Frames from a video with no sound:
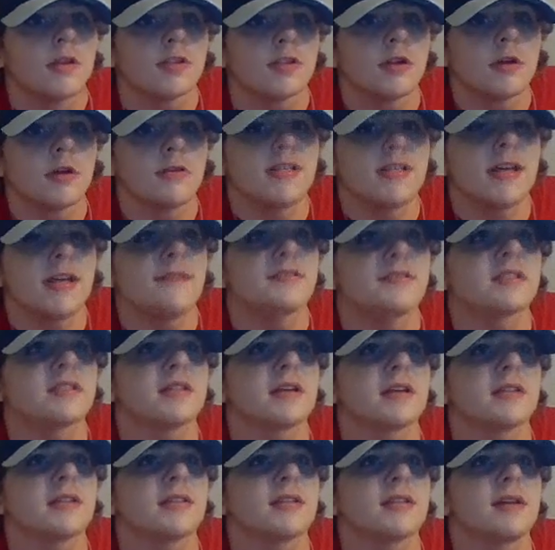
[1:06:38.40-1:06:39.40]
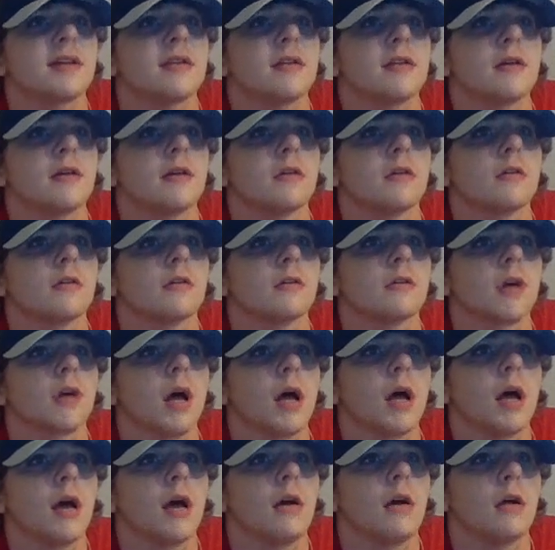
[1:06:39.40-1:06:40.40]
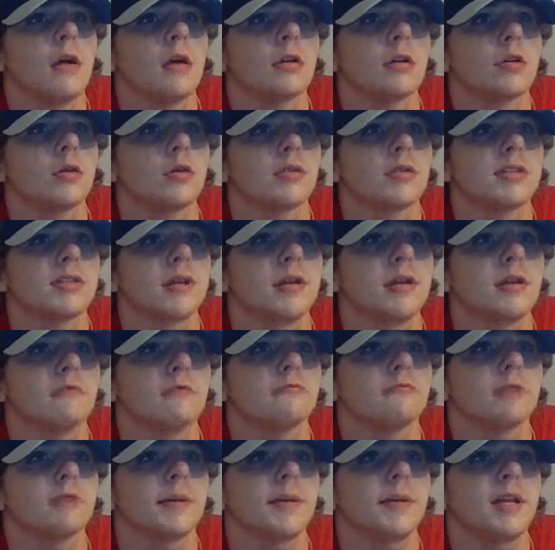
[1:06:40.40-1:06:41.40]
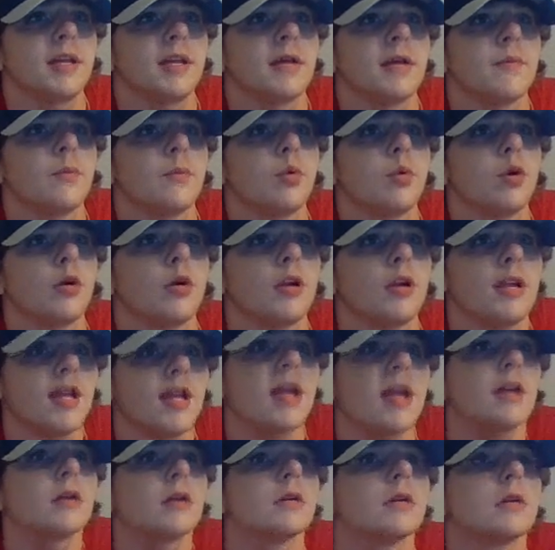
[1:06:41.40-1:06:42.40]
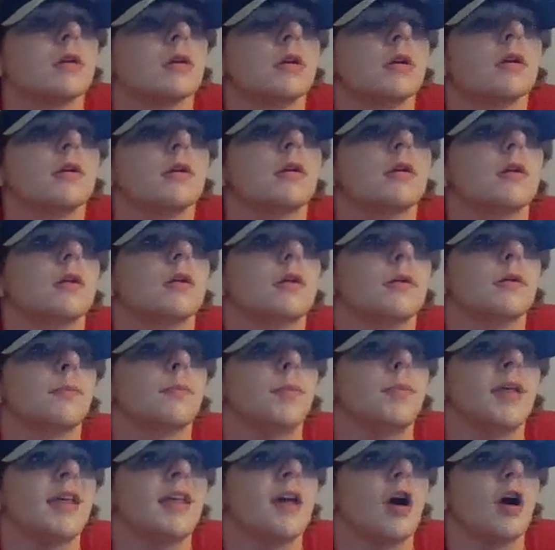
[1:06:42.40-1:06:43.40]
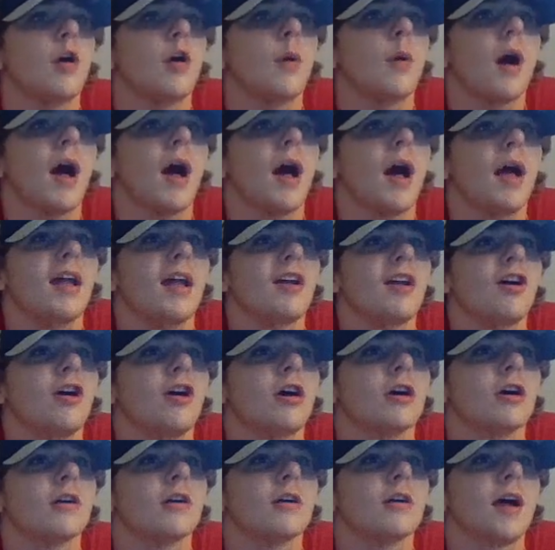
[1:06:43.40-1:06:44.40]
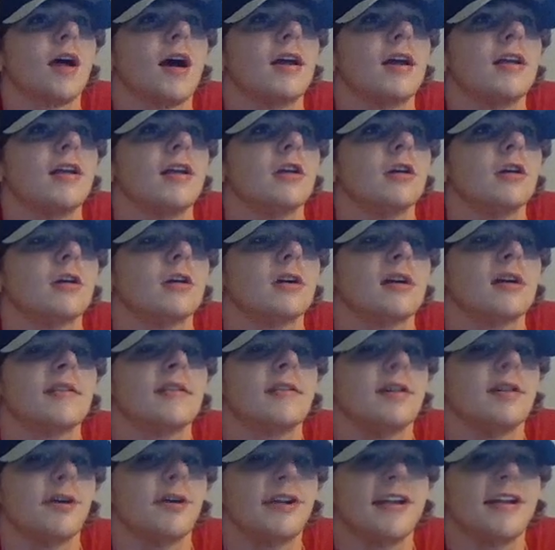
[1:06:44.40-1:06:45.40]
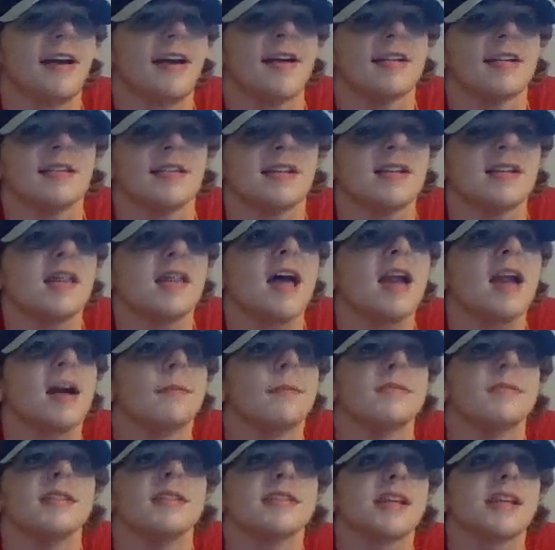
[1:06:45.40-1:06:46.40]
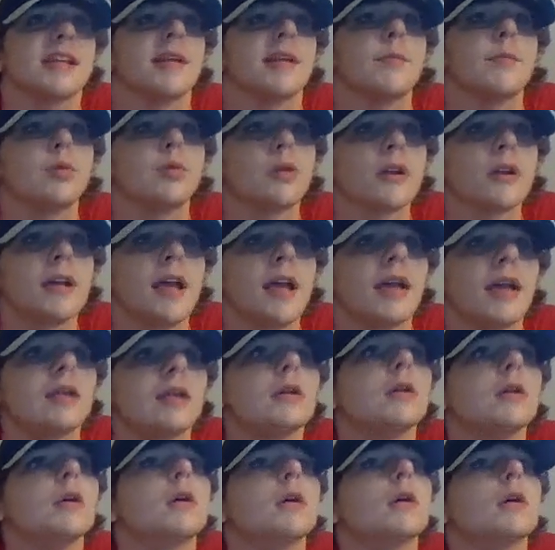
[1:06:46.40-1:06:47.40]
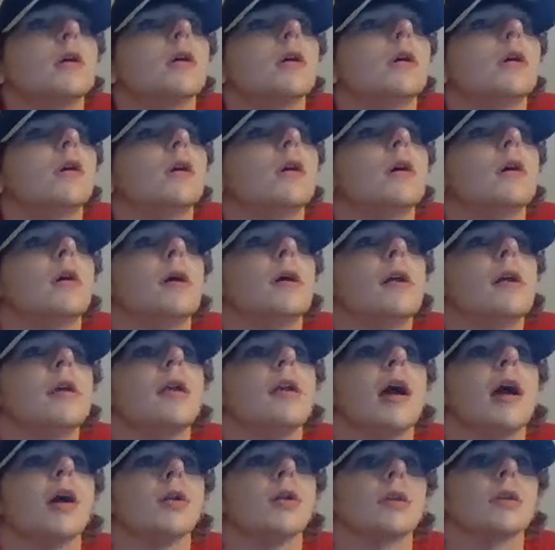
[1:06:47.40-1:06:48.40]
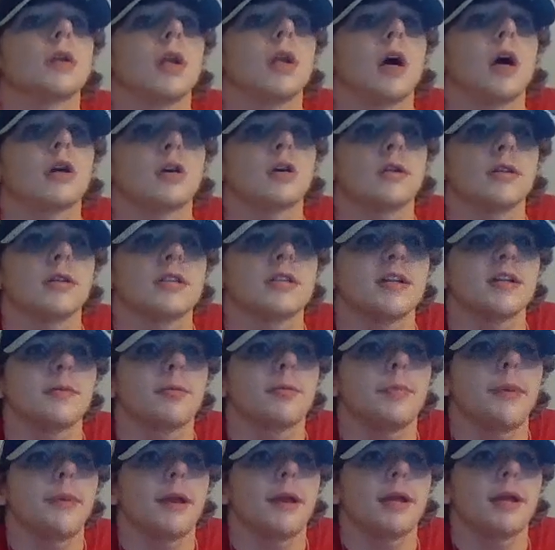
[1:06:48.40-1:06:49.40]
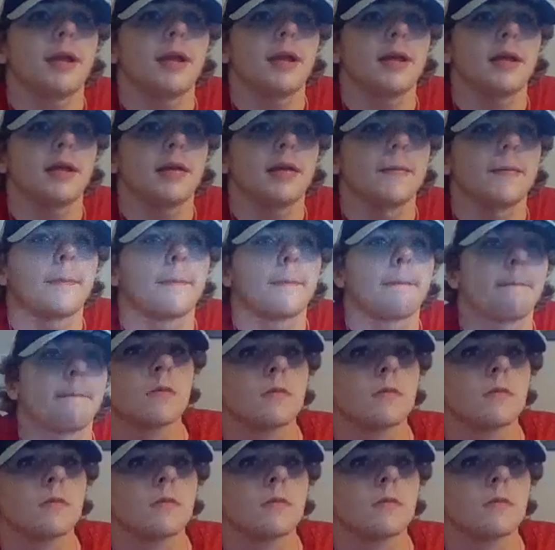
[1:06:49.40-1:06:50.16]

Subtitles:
The Stars have selected goaltender Rennie Fortier, P-O-I-R-I-E-R. No idea how to say that. I'm just saying it Fortier. Now on the clock are the Tampa Bay Lightning.